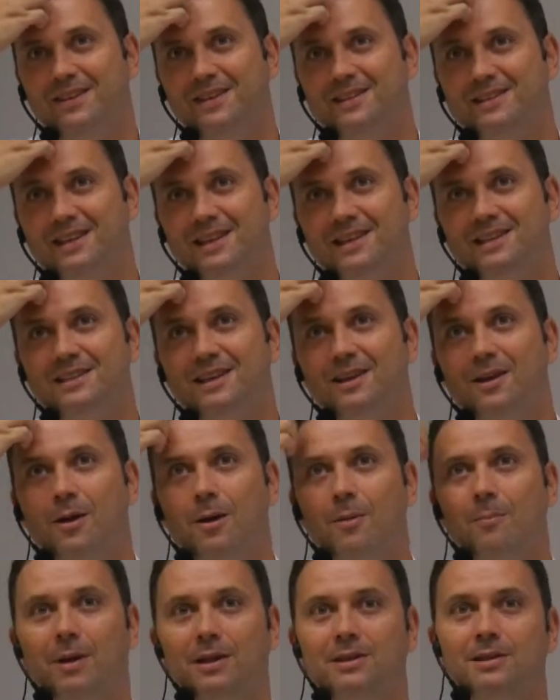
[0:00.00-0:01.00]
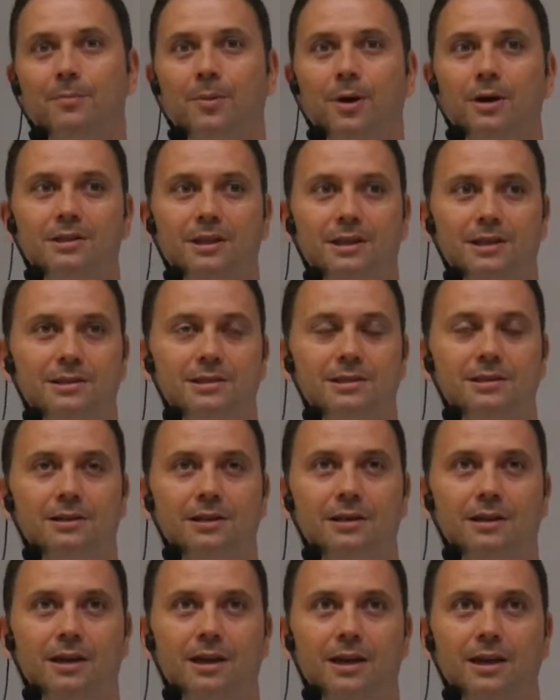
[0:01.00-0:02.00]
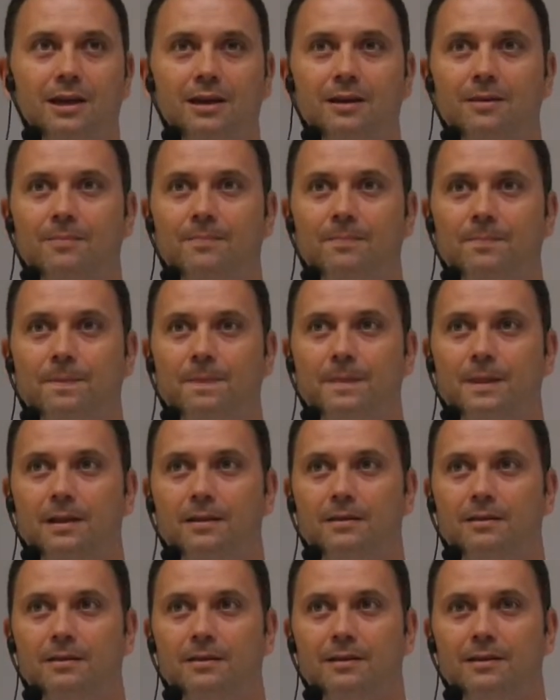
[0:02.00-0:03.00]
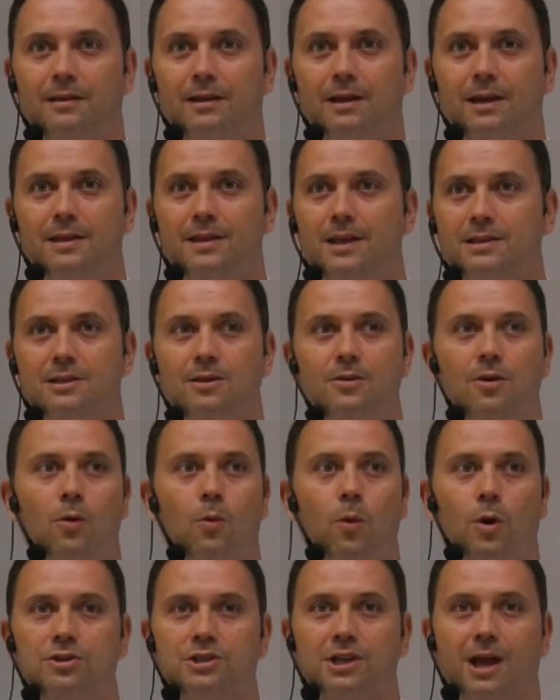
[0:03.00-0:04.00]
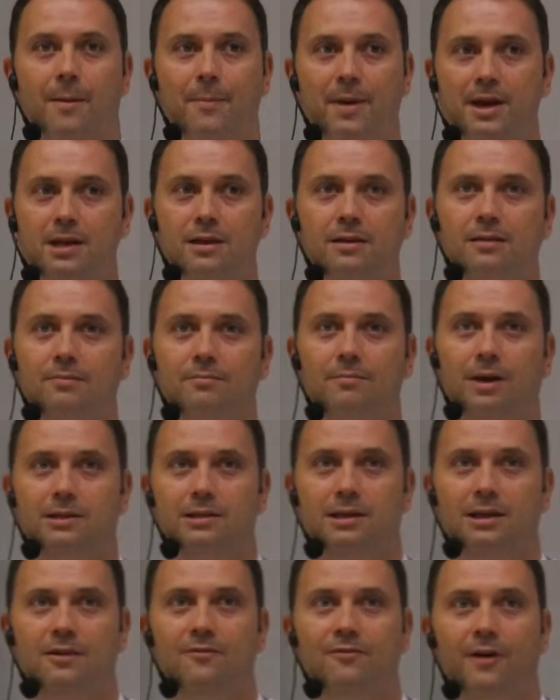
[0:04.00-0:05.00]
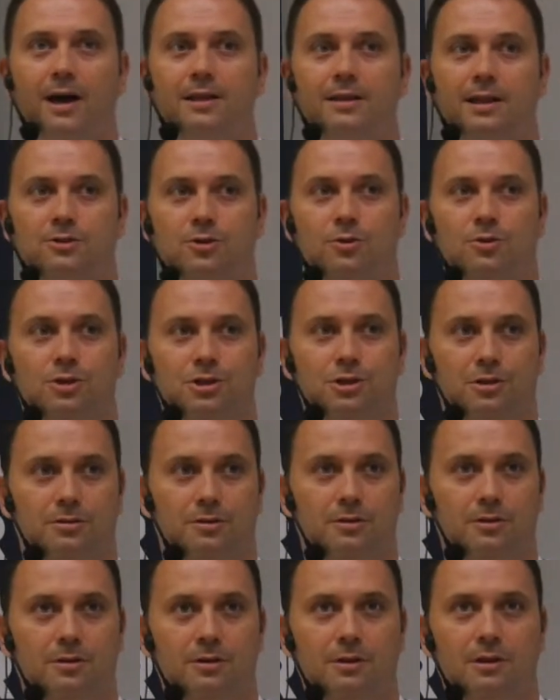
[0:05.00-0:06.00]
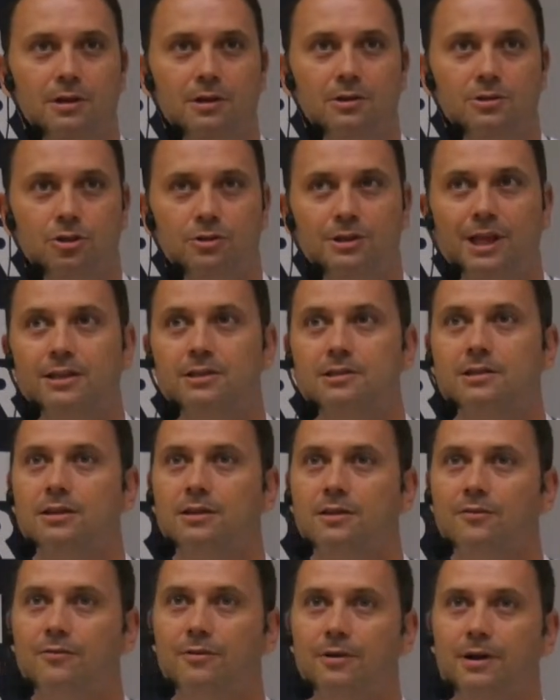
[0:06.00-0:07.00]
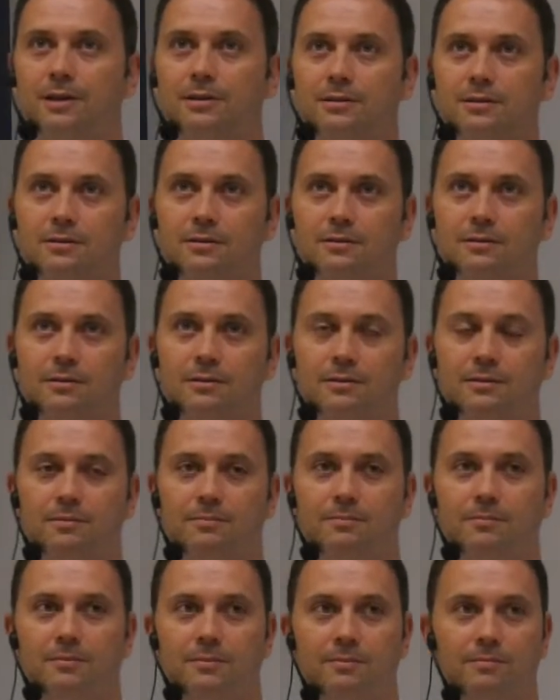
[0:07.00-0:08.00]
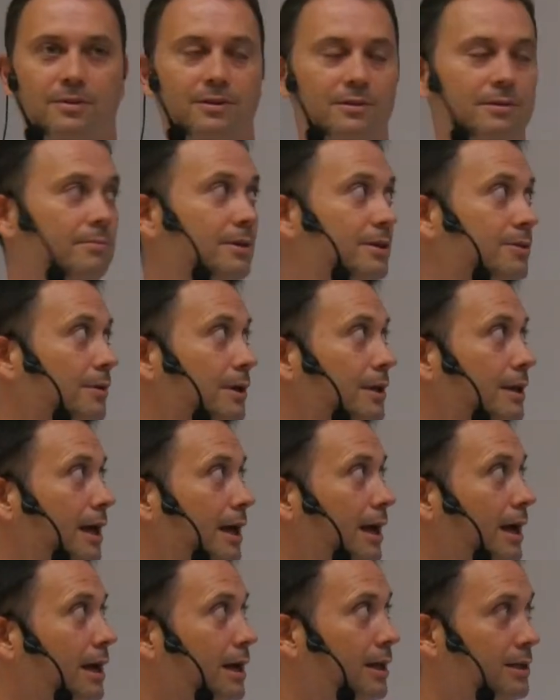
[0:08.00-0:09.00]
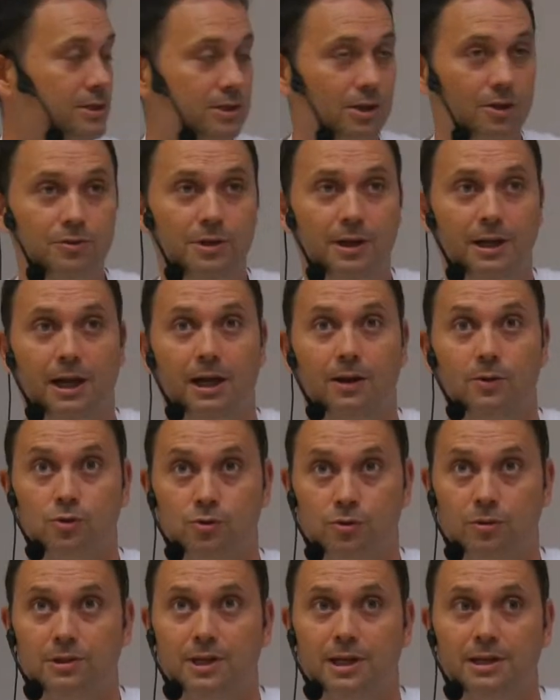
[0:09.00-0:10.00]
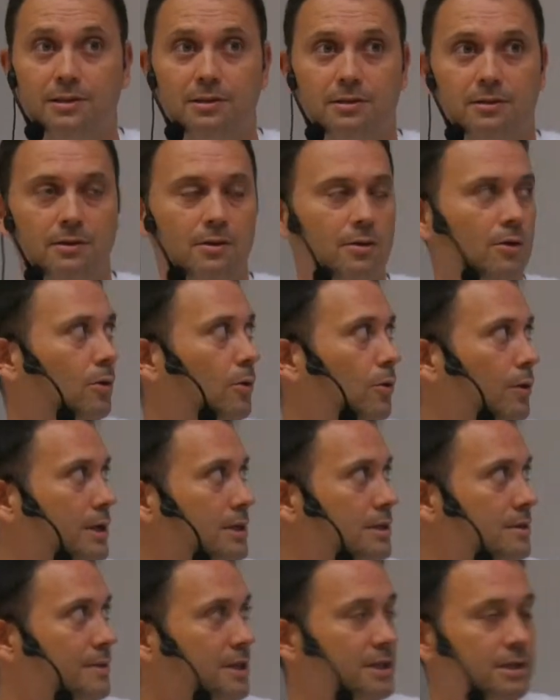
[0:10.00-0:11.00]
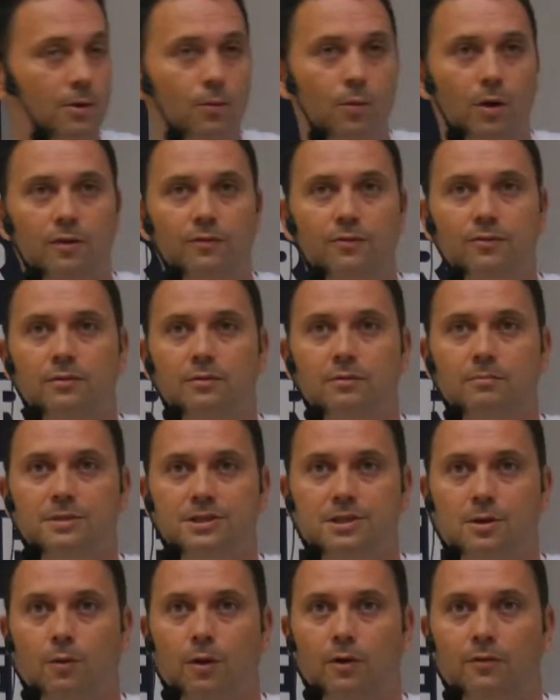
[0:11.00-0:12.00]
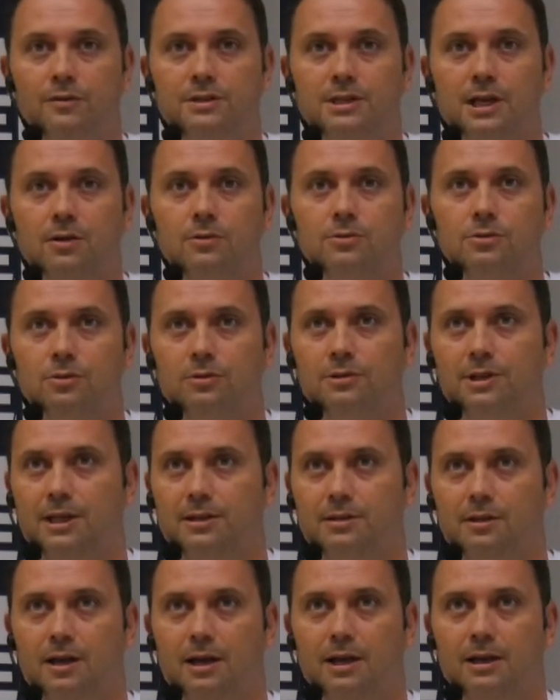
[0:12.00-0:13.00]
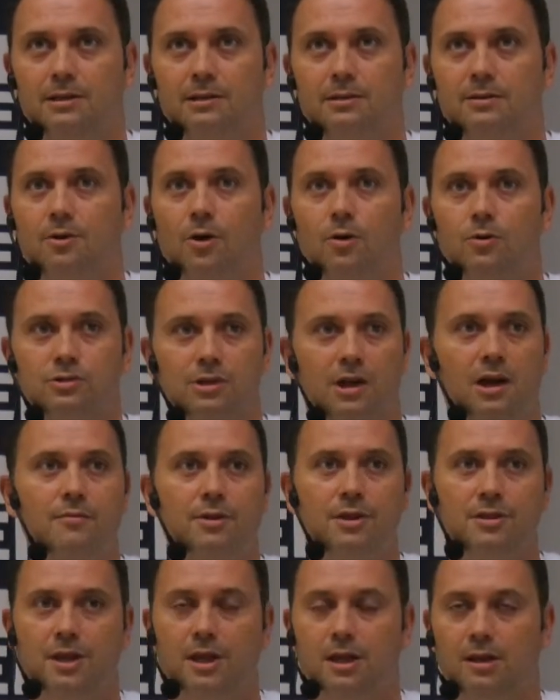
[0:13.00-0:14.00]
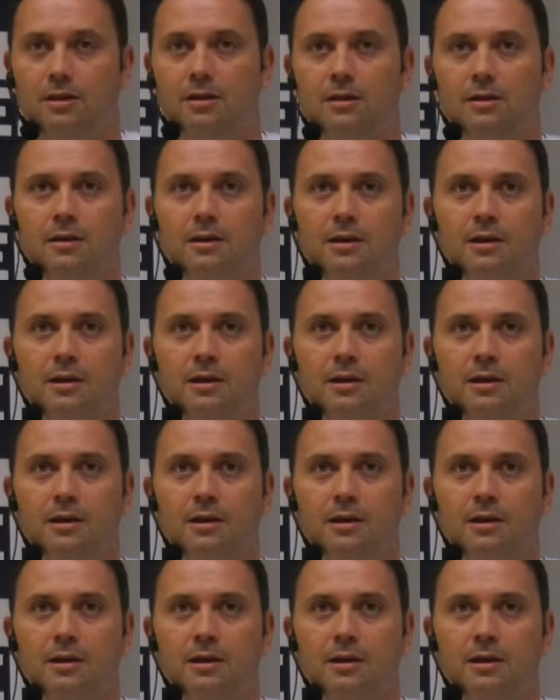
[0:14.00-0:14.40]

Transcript: disease. But the point is, he doesn't know what's happening, but he finds a solution. So that's the difference between a consultant, who is Mr. Wolf. Mr. Wolf is a consultant, knows everything.